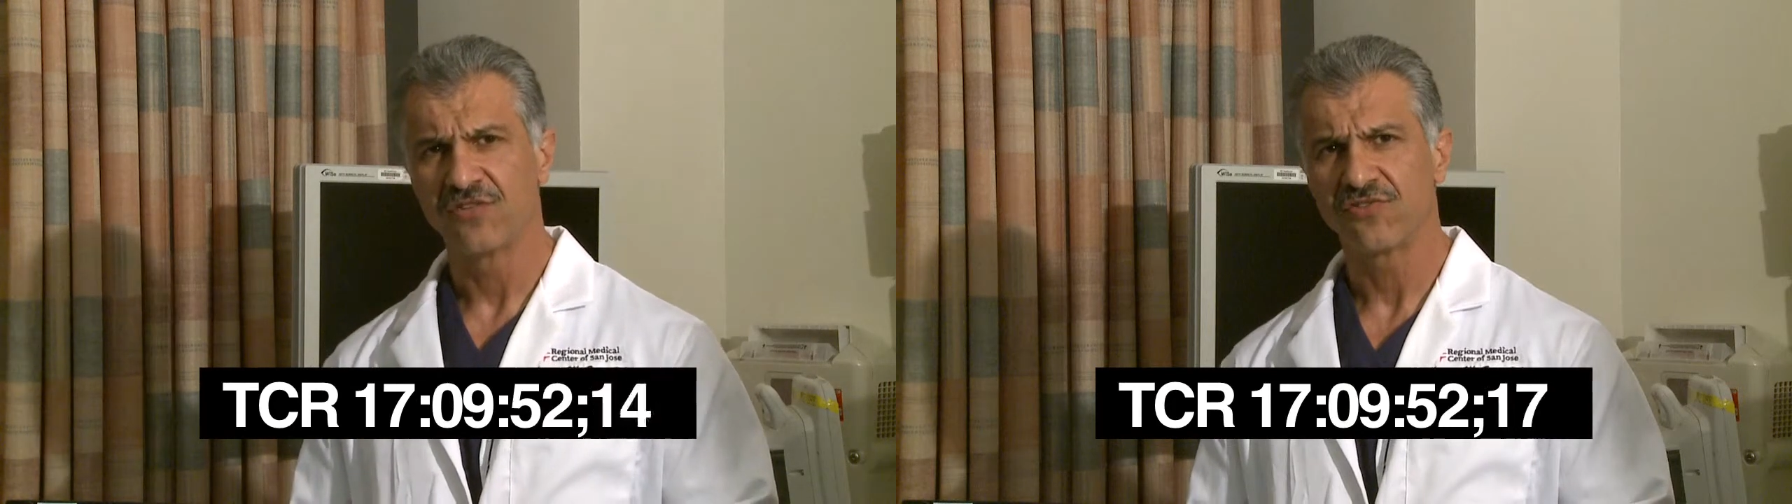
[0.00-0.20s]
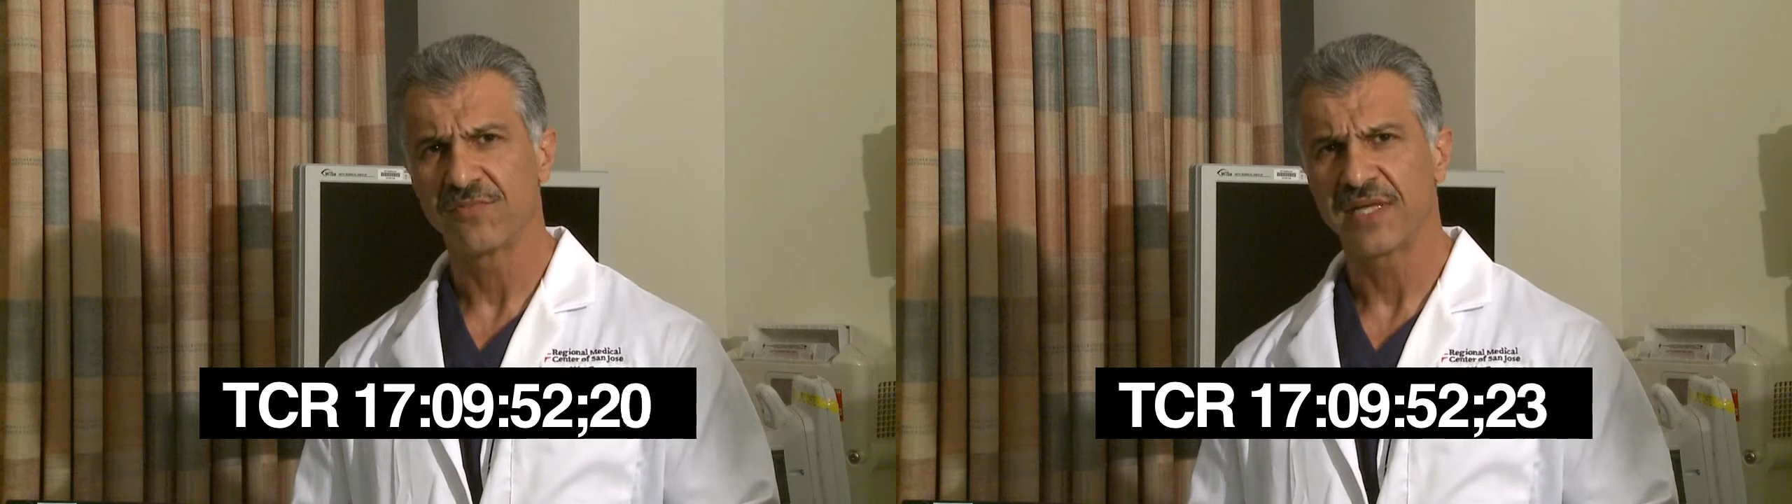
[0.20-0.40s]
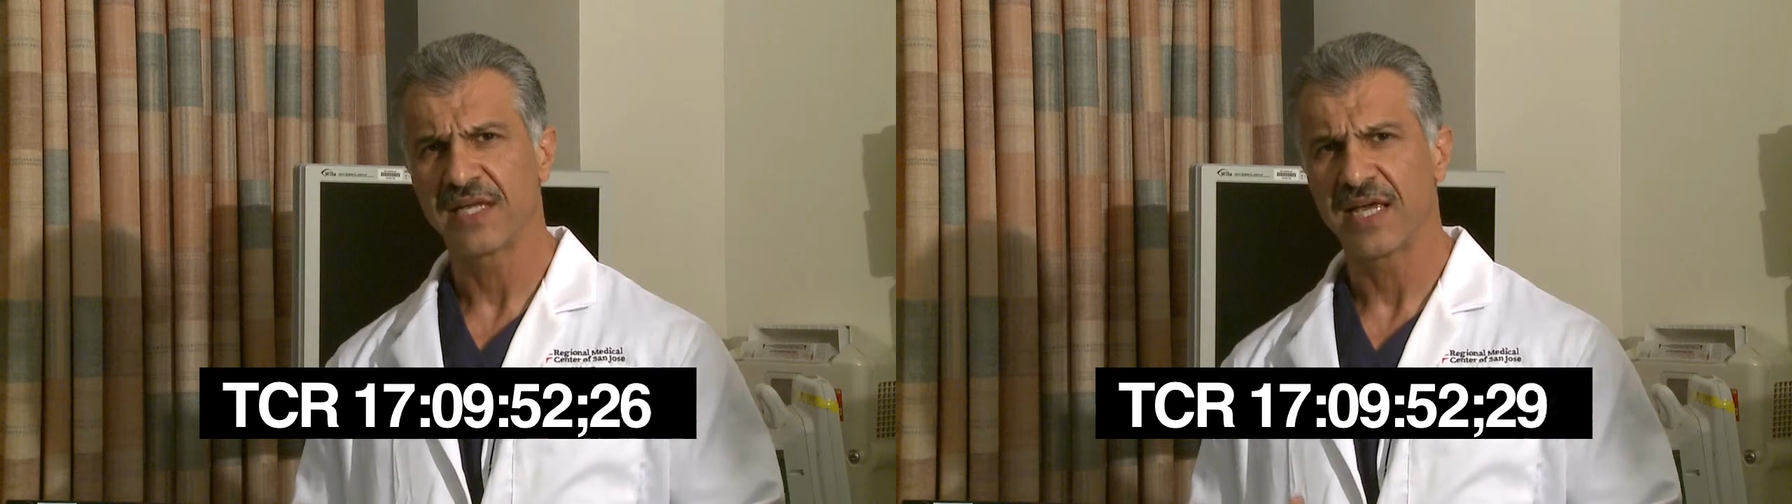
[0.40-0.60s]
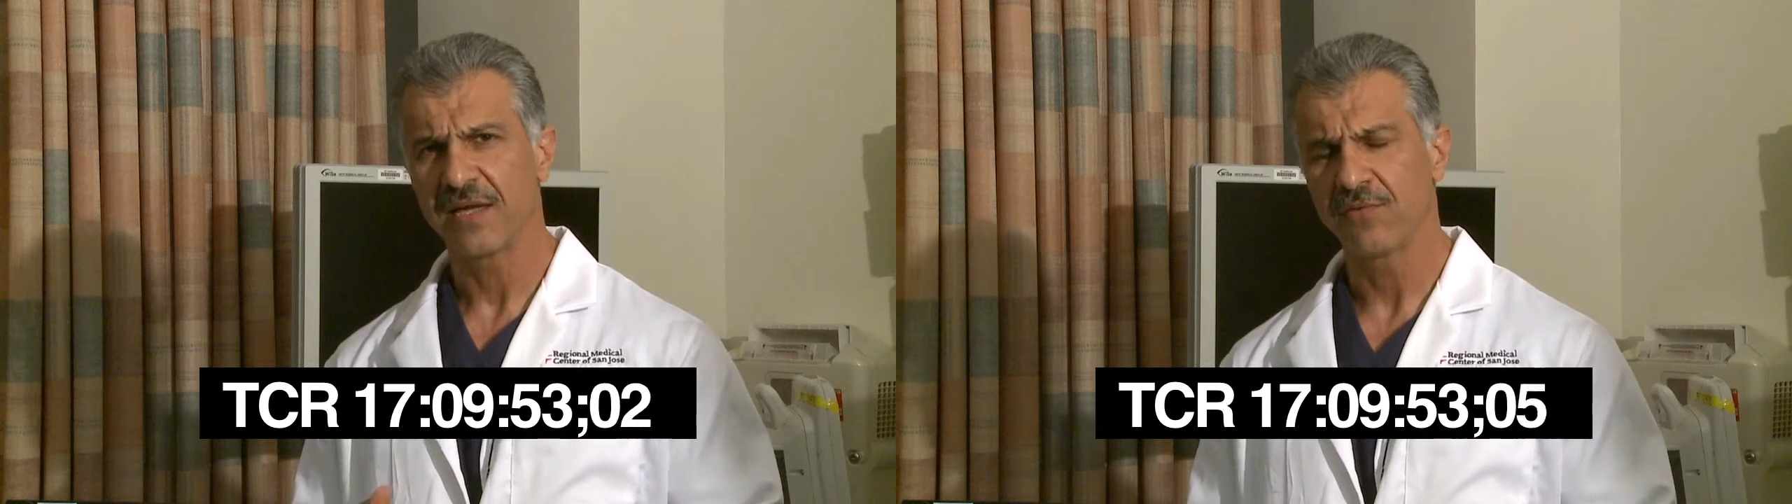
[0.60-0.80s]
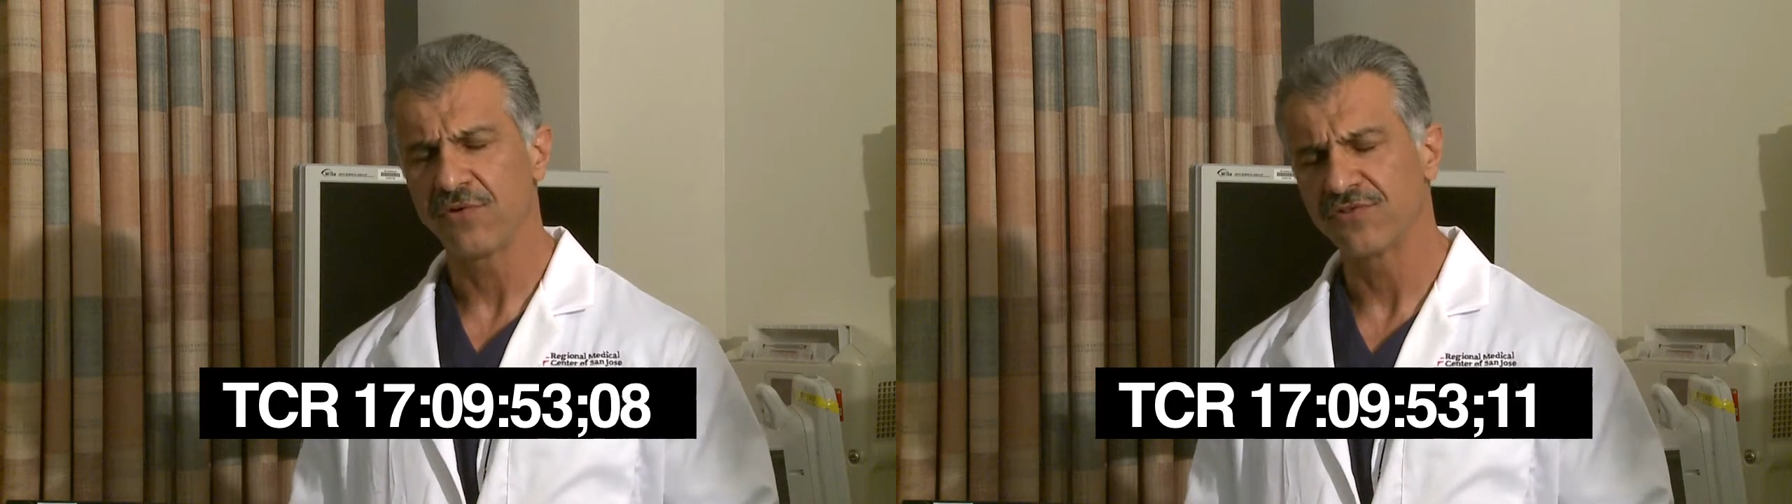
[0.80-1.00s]
to being
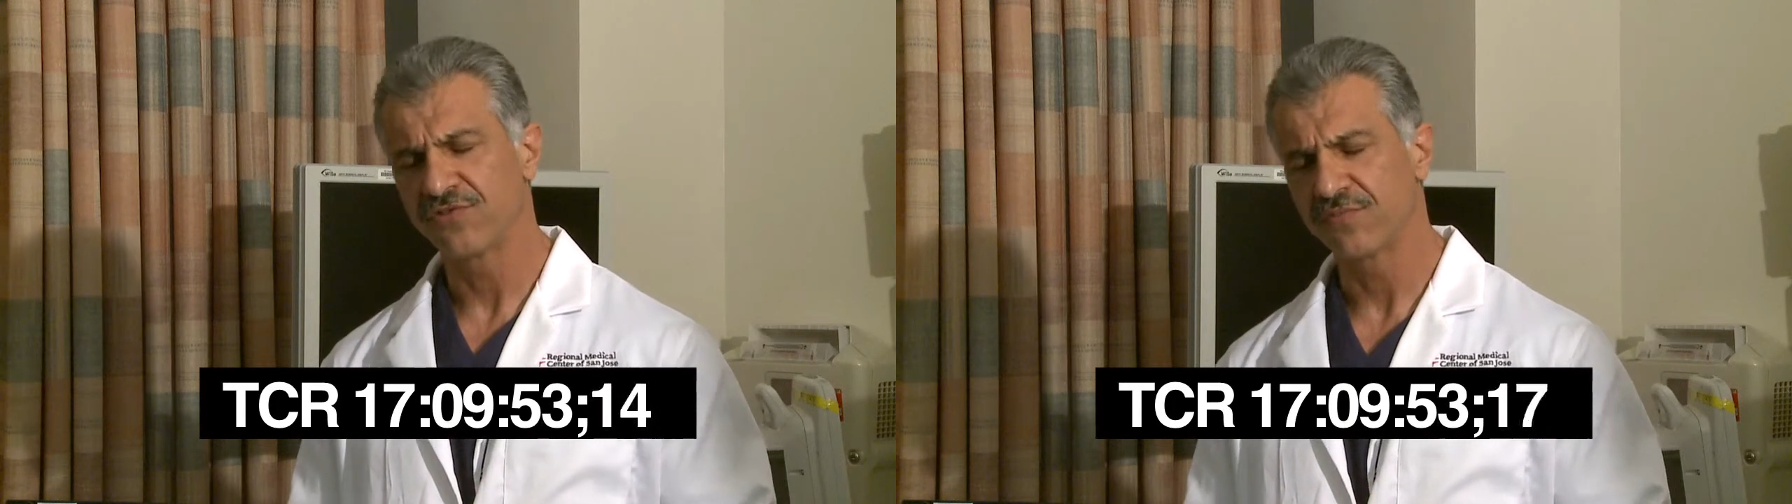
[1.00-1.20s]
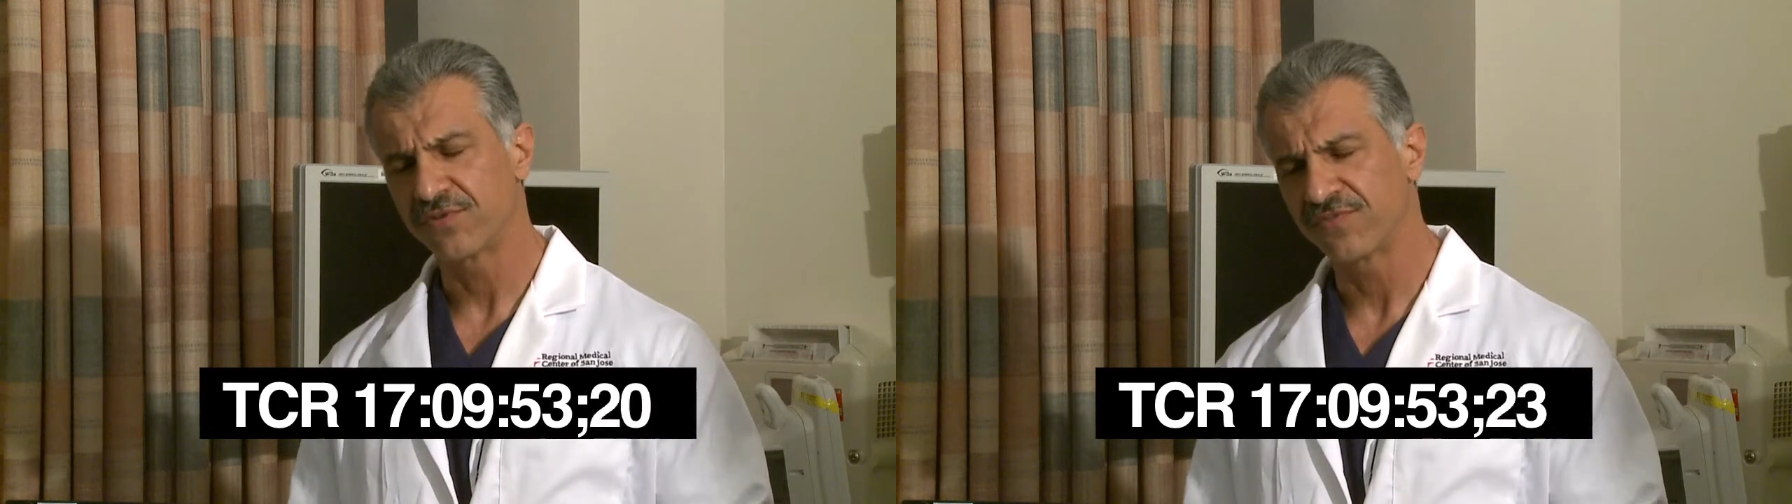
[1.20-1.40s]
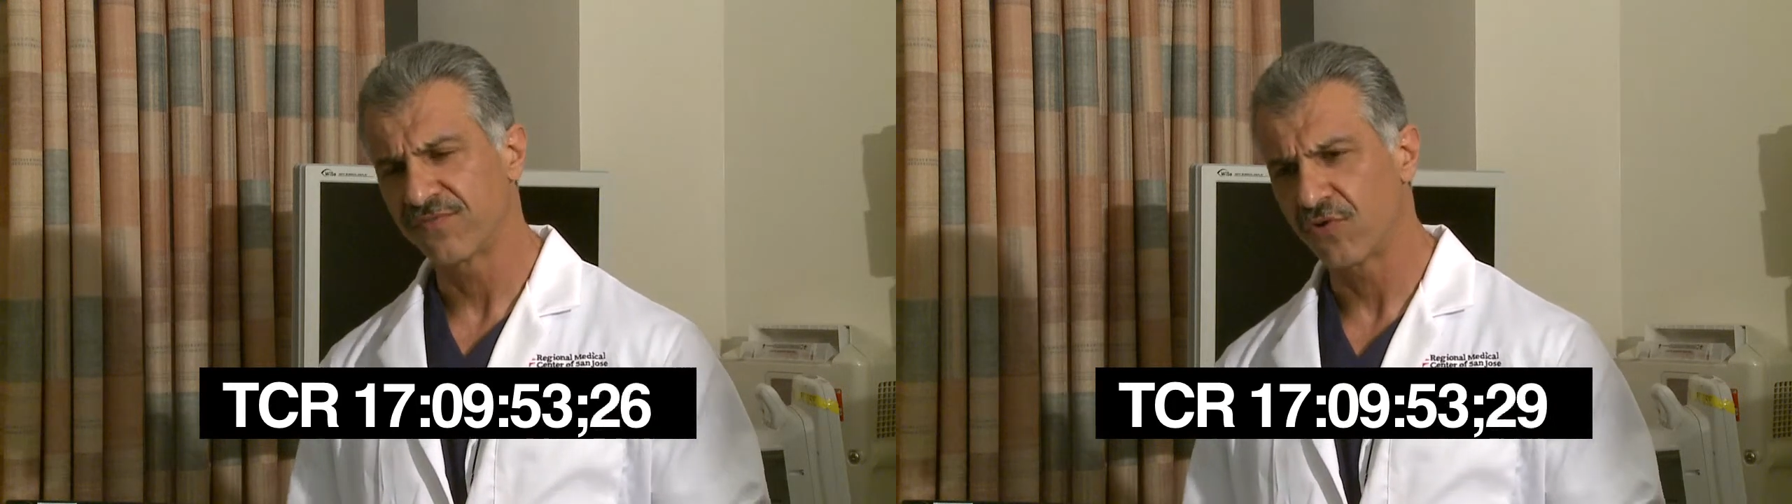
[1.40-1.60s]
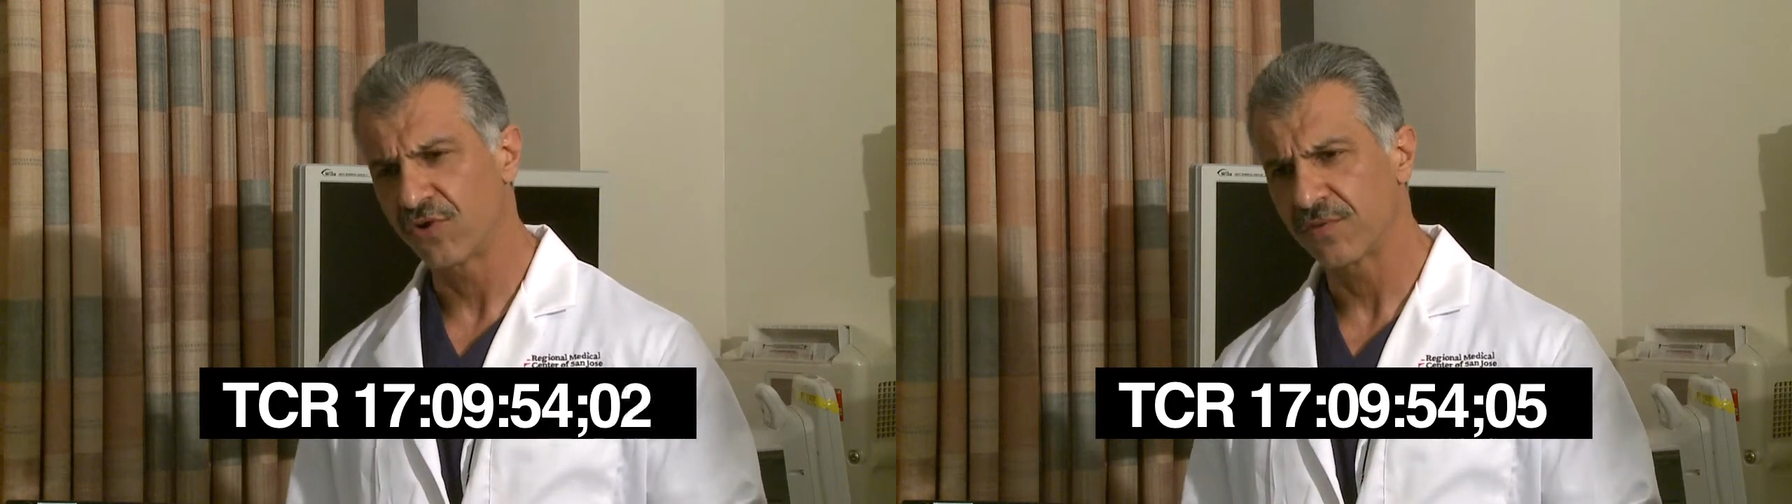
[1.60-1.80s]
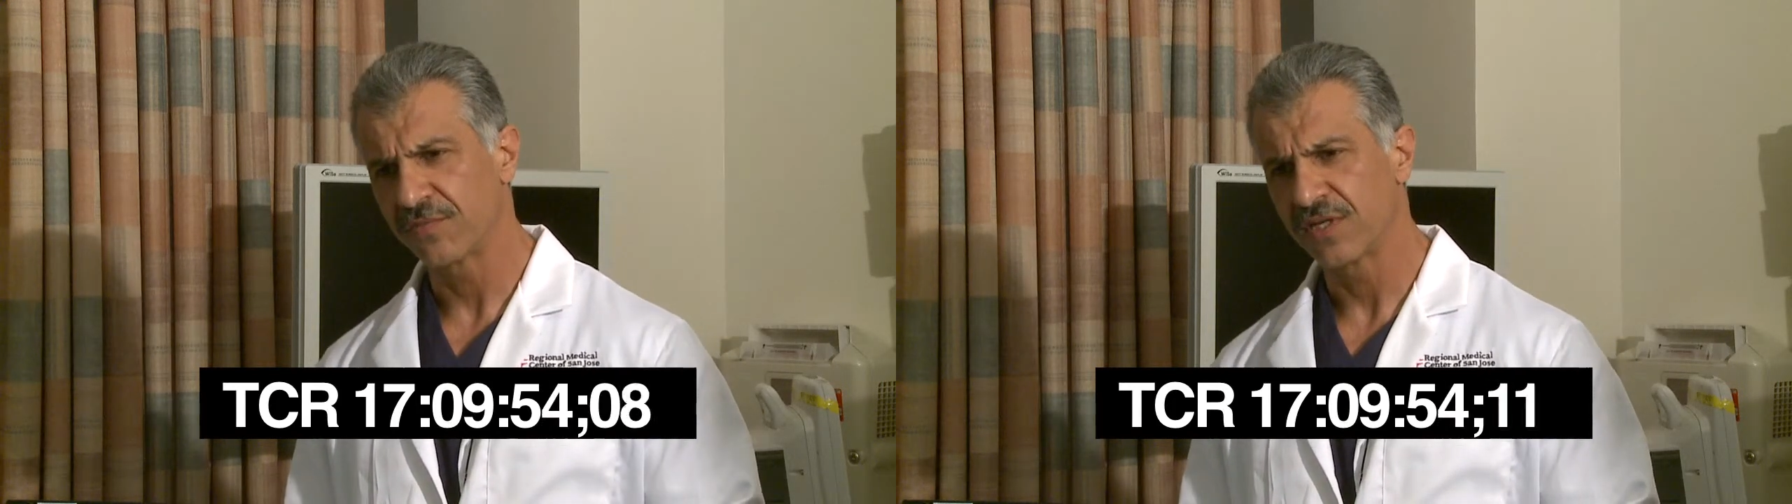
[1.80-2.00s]
able to
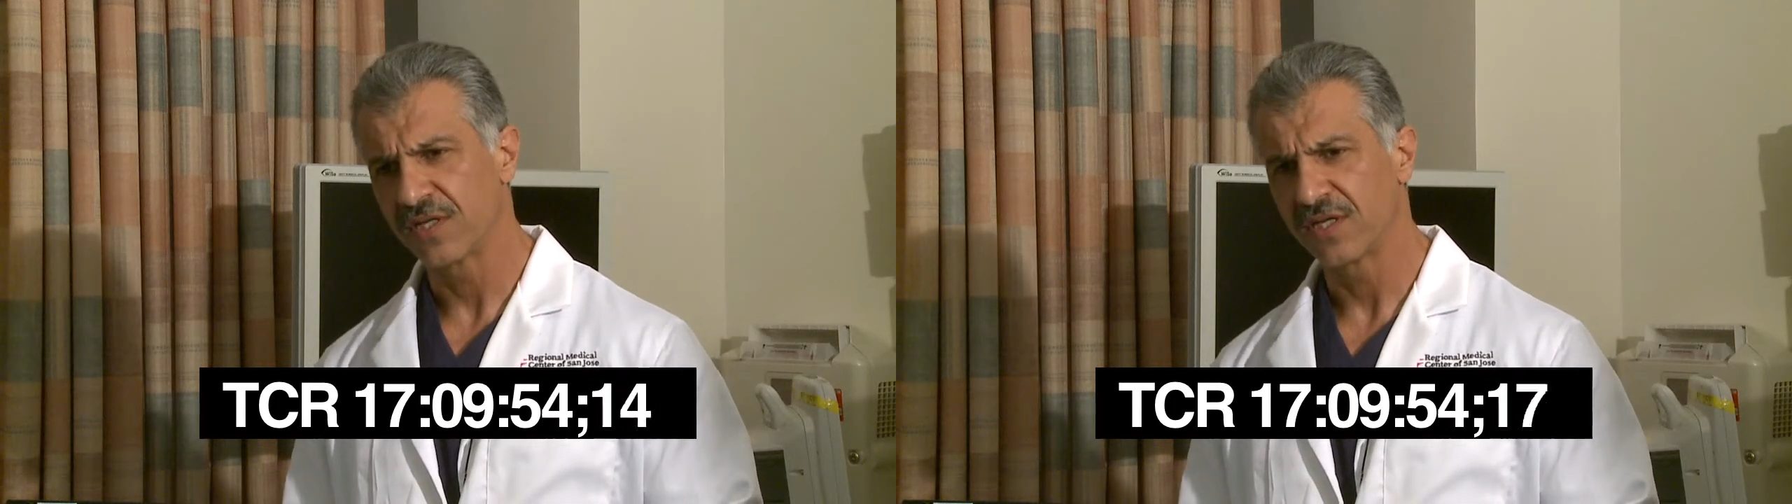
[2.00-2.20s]
perform